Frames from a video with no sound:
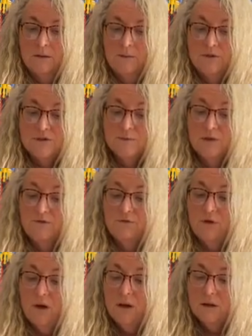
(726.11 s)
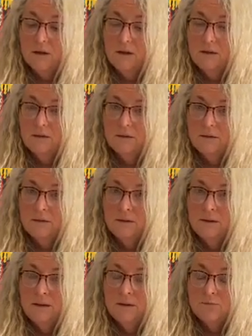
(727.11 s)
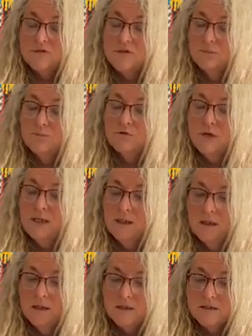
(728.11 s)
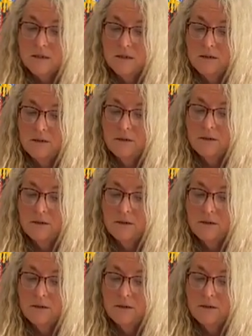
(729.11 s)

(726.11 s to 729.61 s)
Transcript: But to my father, it was the precursor